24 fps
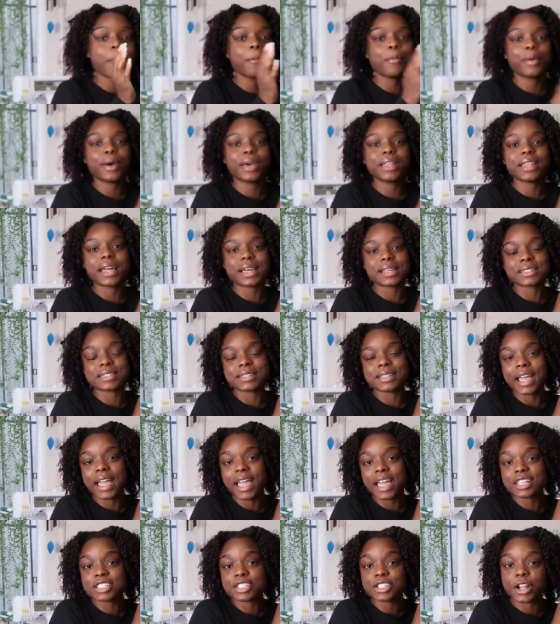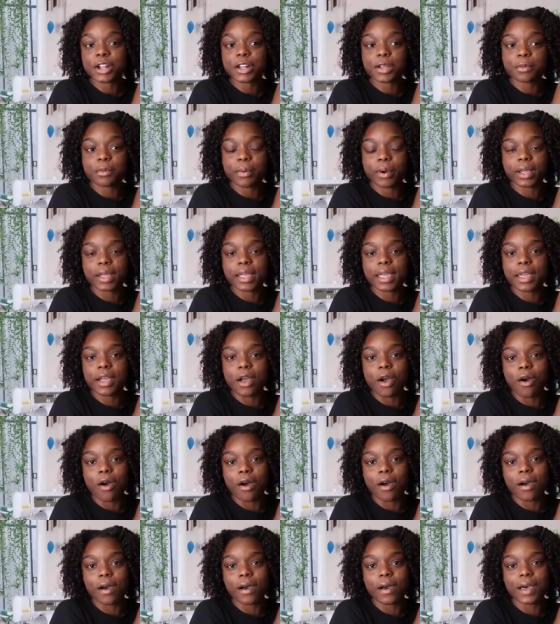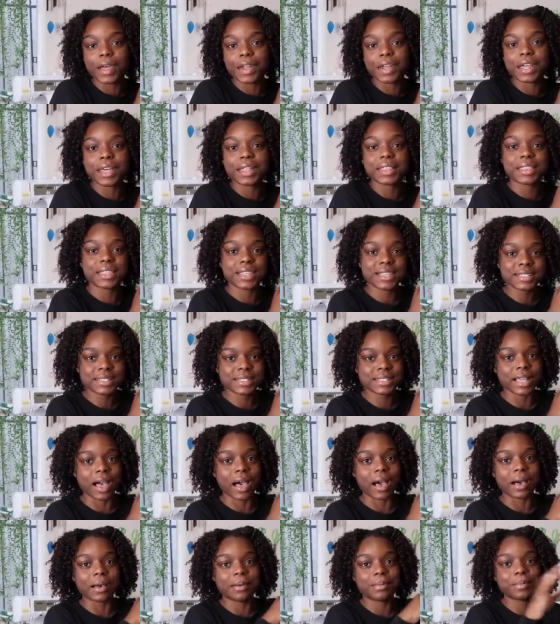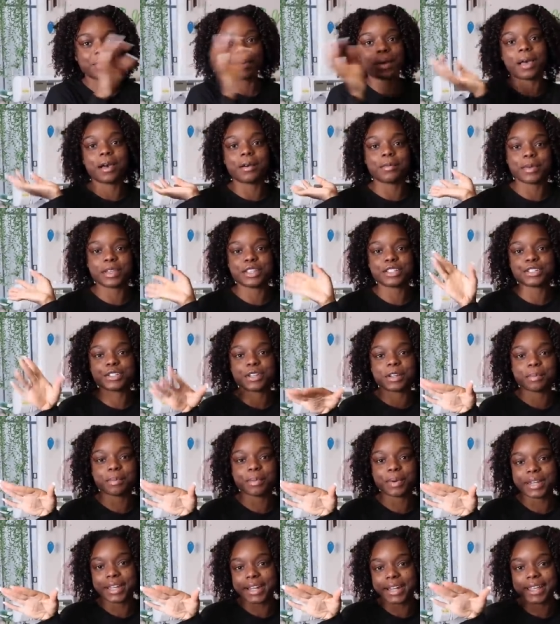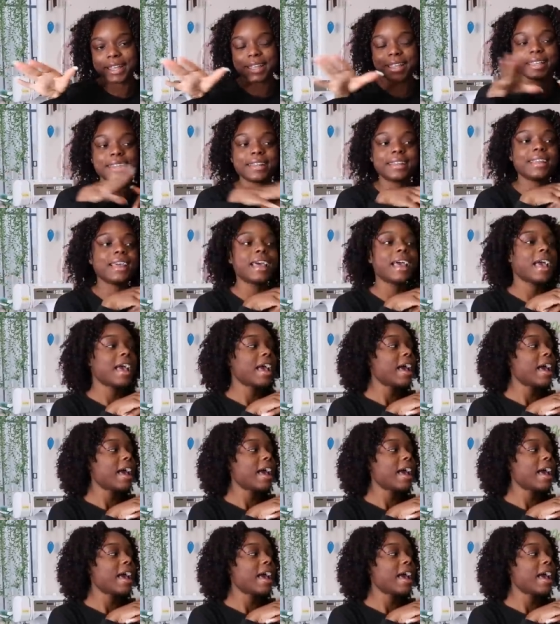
But last night I started working on this top. I'll make sure to put it in.